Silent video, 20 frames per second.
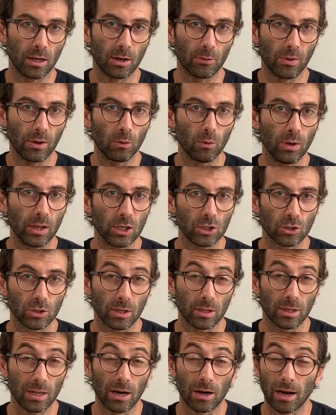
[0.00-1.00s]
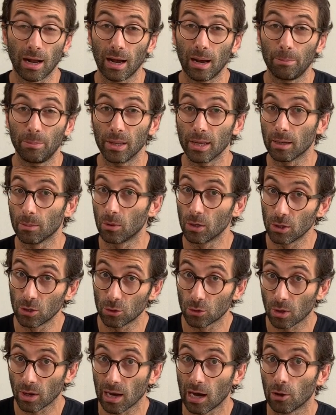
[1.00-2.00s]
and regulations that are applicable in
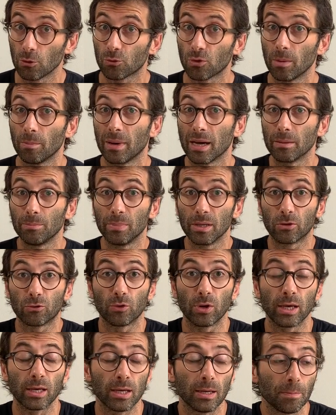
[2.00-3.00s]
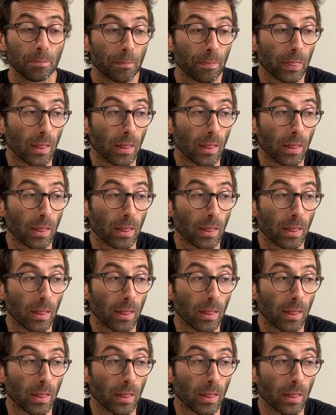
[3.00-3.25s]
your country. It might be tricky.